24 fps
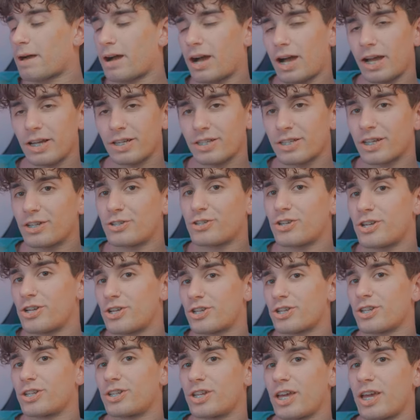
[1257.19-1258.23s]
i said she
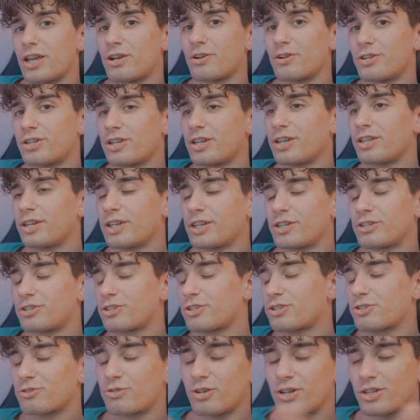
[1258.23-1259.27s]
should take her to like
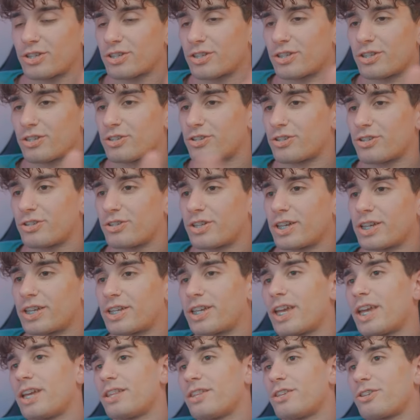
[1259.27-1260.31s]
just trust this dude like
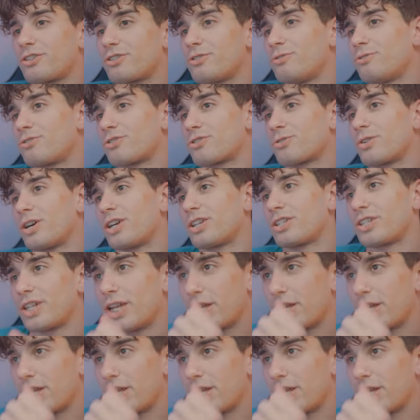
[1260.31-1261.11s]
gain this dude's trust